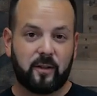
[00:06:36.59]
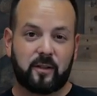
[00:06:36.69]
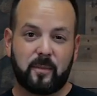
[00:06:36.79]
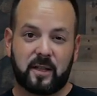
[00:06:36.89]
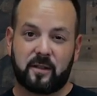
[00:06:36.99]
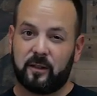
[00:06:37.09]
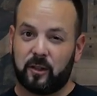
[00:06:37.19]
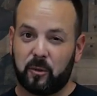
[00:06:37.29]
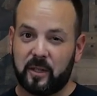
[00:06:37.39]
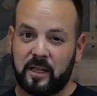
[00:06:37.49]
This makes it a
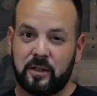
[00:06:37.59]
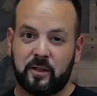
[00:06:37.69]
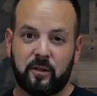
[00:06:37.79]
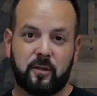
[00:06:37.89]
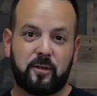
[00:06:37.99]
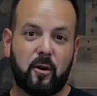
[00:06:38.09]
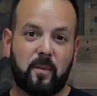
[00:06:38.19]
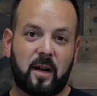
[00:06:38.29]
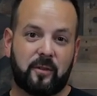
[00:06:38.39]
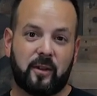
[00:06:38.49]
little bit easier. There's
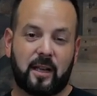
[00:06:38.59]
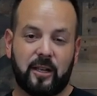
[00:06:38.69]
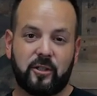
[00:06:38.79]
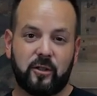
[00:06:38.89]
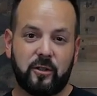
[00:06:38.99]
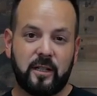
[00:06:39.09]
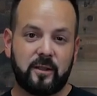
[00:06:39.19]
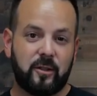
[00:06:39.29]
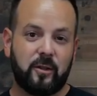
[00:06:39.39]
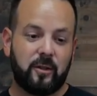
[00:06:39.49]
no modification you
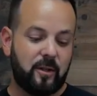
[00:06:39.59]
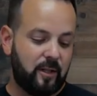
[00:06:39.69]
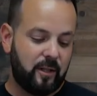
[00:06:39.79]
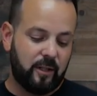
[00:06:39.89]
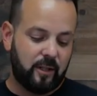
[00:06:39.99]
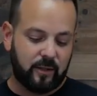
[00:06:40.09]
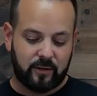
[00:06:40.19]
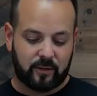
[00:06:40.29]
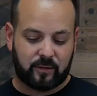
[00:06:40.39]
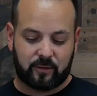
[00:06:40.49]
need to do.
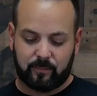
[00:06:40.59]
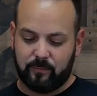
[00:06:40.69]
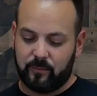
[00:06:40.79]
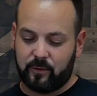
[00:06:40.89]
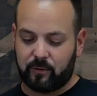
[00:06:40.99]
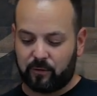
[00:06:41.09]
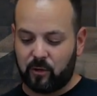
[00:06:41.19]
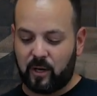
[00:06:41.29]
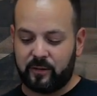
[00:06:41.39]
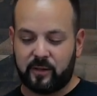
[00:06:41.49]
You just
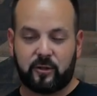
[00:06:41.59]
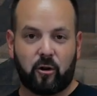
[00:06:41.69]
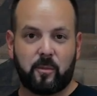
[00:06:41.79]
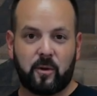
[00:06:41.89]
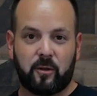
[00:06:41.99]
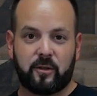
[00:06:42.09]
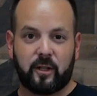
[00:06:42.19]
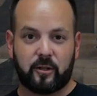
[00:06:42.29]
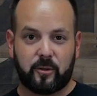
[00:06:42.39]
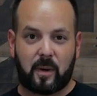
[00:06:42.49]
screw on these terminals
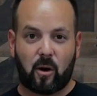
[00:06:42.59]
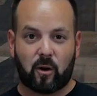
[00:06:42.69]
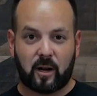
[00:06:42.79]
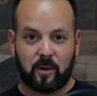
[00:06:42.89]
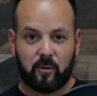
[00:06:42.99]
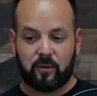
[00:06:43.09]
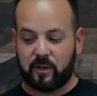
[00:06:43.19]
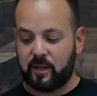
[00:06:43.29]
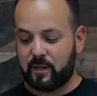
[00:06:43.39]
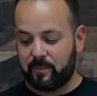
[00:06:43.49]
to get your power cable
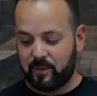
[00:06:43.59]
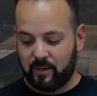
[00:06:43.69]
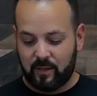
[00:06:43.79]
set up.